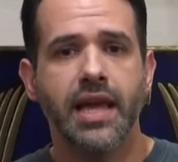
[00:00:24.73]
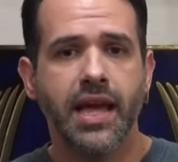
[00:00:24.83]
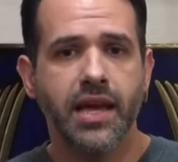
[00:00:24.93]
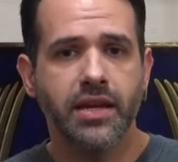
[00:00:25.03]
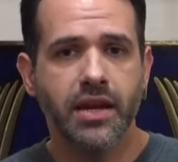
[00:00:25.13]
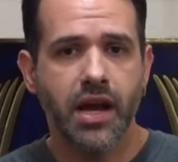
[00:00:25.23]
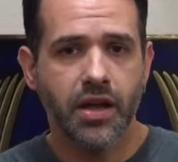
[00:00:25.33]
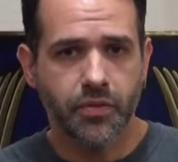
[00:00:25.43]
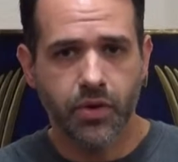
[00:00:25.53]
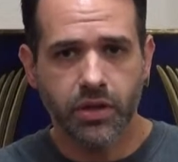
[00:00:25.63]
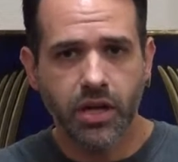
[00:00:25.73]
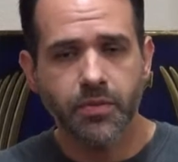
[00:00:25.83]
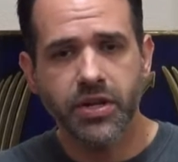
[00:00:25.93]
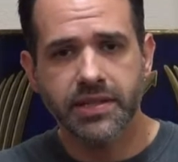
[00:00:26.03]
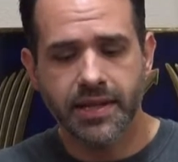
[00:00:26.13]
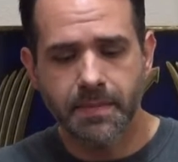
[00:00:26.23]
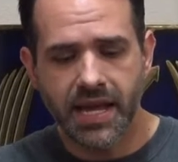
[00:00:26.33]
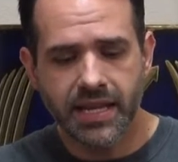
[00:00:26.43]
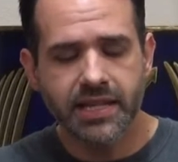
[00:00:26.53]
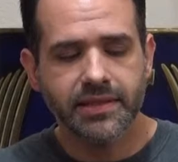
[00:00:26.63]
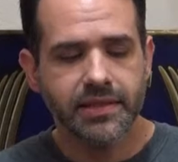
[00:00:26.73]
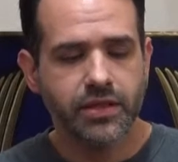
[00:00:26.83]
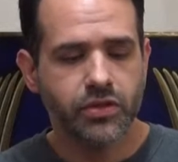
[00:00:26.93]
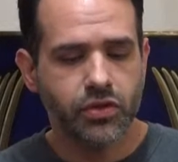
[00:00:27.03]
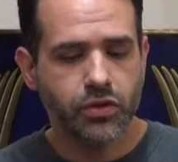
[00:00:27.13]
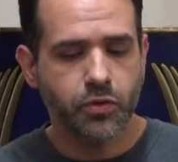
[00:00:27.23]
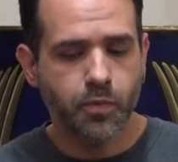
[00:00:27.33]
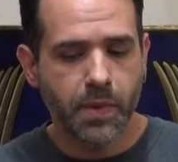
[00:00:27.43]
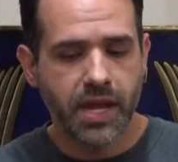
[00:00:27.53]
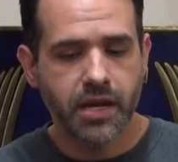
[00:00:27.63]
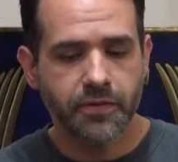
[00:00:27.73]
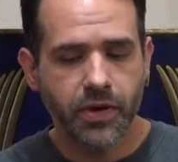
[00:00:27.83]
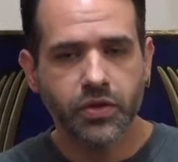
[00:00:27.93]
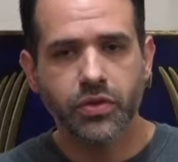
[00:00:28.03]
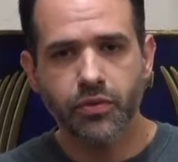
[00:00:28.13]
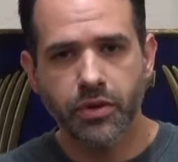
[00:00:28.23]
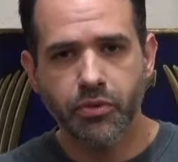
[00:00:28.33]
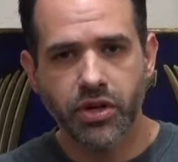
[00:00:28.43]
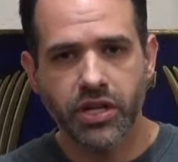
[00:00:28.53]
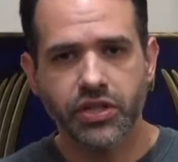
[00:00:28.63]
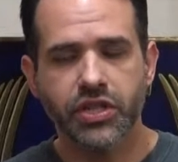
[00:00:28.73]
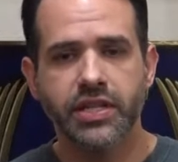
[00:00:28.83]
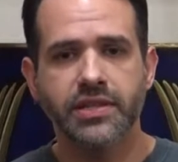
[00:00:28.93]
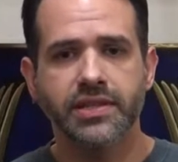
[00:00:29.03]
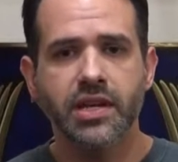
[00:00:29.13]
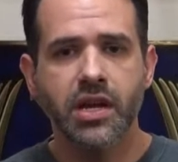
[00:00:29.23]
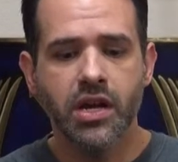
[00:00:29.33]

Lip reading: and the Royal Armouries and Matt Easton to make functional reproductions